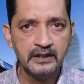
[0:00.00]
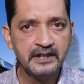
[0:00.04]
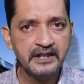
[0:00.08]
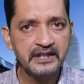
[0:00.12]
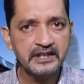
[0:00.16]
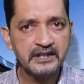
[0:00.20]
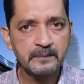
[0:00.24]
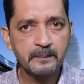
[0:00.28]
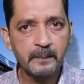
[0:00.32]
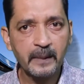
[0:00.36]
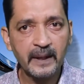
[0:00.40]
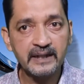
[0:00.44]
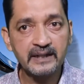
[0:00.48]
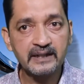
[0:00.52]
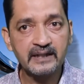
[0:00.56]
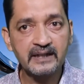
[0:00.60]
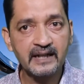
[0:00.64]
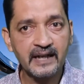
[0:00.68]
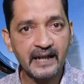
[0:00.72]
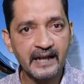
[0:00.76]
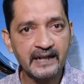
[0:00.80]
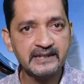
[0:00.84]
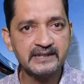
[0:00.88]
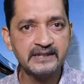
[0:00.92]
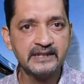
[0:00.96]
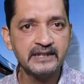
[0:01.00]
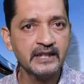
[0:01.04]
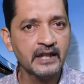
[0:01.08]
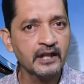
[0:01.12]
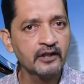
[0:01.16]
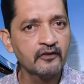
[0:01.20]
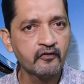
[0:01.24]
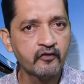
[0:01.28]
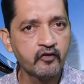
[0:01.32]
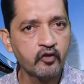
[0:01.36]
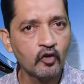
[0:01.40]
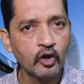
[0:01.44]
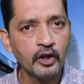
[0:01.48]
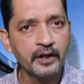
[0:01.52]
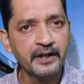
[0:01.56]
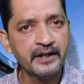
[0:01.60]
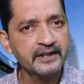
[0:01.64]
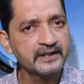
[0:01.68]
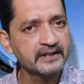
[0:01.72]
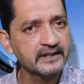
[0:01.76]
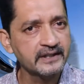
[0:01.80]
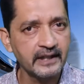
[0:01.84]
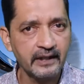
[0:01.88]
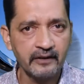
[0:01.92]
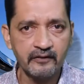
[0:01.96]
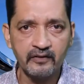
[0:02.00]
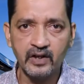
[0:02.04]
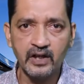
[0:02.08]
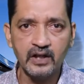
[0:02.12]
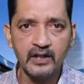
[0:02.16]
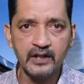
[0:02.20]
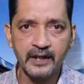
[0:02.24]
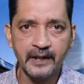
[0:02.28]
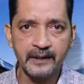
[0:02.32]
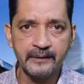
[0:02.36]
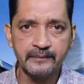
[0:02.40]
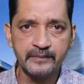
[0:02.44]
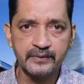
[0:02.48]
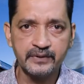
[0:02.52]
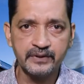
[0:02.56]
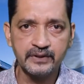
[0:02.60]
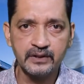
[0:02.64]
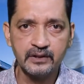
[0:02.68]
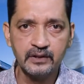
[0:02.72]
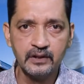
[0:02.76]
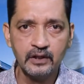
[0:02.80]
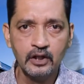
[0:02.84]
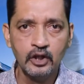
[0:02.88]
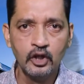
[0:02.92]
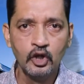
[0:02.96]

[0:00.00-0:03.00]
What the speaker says: Despite crashing and falling several times,